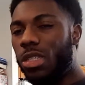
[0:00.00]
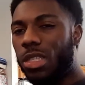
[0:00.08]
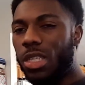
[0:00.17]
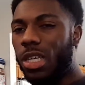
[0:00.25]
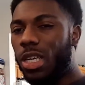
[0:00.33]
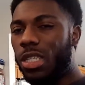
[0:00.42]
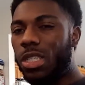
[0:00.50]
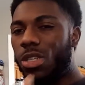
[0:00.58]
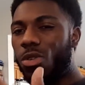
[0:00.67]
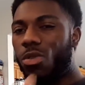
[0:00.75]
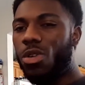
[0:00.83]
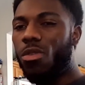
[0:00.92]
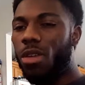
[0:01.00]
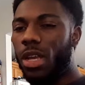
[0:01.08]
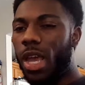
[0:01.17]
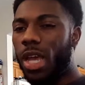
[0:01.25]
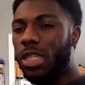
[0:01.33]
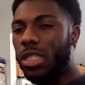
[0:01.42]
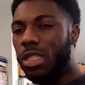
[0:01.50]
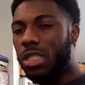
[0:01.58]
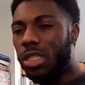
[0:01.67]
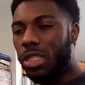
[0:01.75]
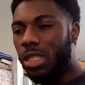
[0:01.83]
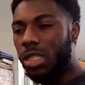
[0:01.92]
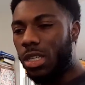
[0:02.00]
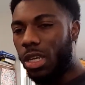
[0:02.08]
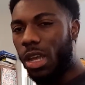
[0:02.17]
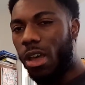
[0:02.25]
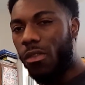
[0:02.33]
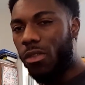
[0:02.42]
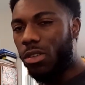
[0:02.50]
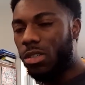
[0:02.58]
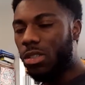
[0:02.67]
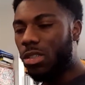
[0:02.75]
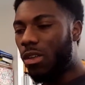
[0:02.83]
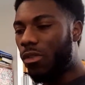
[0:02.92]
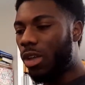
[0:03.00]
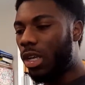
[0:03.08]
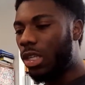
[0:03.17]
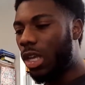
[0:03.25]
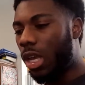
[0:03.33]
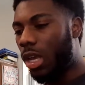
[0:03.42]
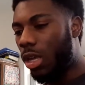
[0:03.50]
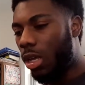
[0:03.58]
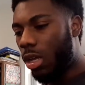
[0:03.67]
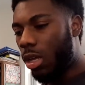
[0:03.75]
the skits and doing the reactions and the covers and stuff like that.